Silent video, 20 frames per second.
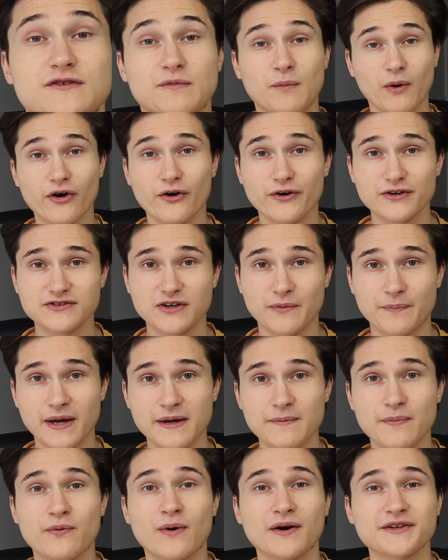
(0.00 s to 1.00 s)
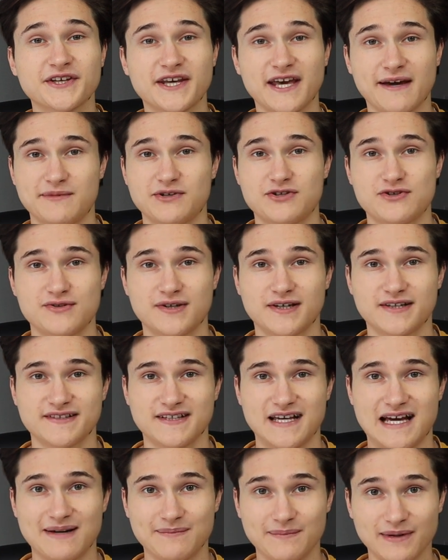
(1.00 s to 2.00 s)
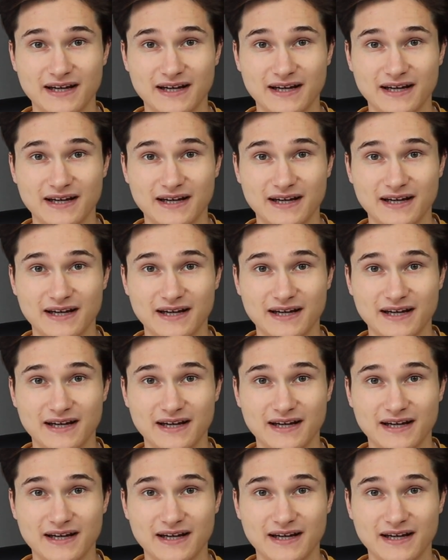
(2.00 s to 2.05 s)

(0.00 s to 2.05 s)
tomorrow is your paper 1 chemistry exam,